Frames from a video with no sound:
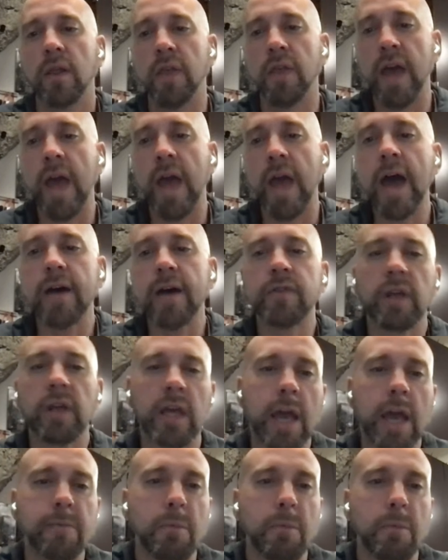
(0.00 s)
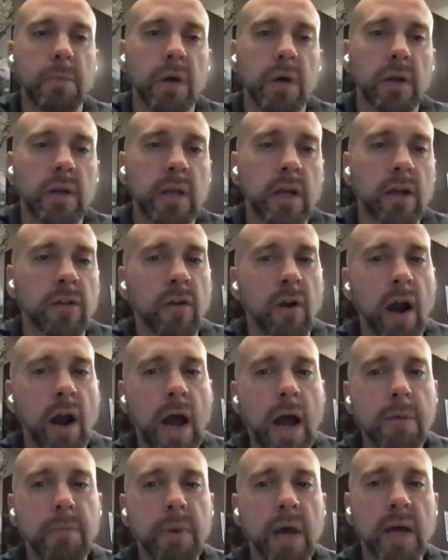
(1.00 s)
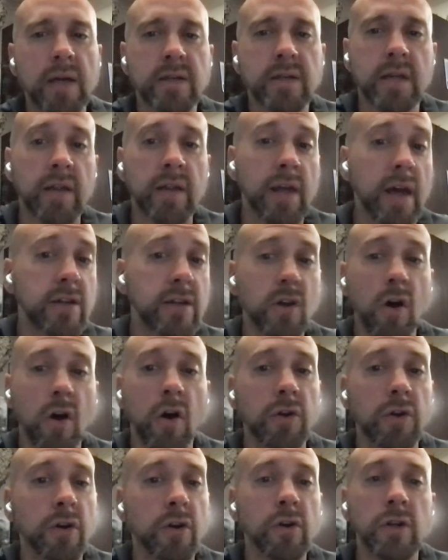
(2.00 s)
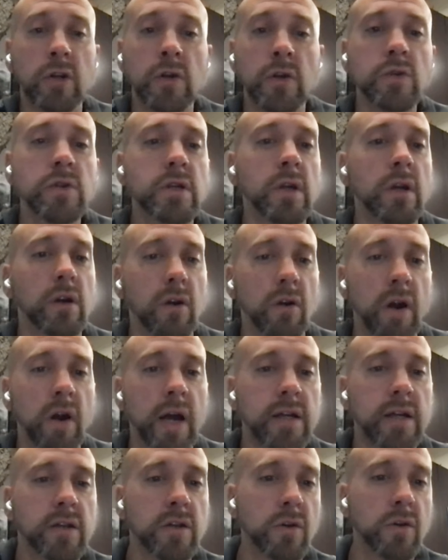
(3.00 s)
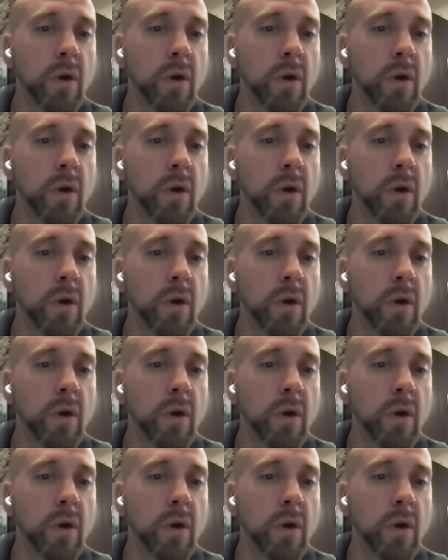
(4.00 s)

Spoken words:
they have the capability in their iPads, and that's all you're using, correct?